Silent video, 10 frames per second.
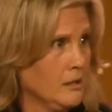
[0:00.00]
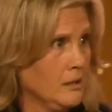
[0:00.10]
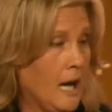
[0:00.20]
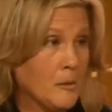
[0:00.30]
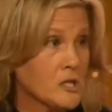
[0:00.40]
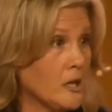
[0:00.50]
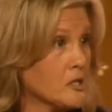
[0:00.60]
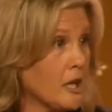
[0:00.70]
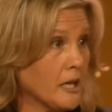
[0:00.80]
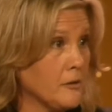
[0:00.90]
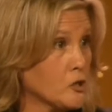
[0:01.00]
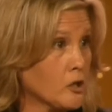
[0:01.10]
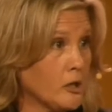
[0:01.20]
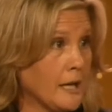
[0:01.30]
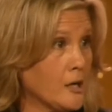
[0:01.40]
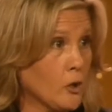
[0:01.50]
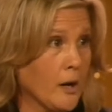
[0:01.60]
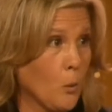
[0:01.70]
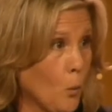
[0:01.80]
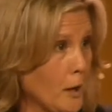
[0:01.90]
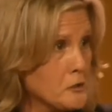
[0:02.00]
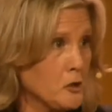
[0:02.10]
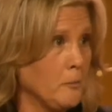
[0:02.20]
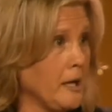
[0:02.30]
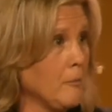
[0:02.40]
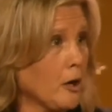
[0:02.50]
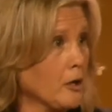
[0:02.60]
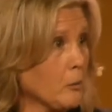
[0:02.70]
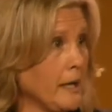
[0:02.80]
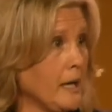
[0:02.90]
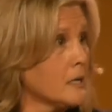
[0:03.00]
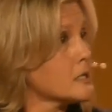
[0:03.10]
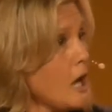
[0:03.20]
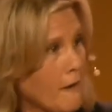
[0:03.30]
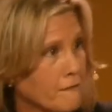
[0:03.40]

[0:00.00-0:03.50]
I'm just going to tell you the truth. I drank one too many margaritas a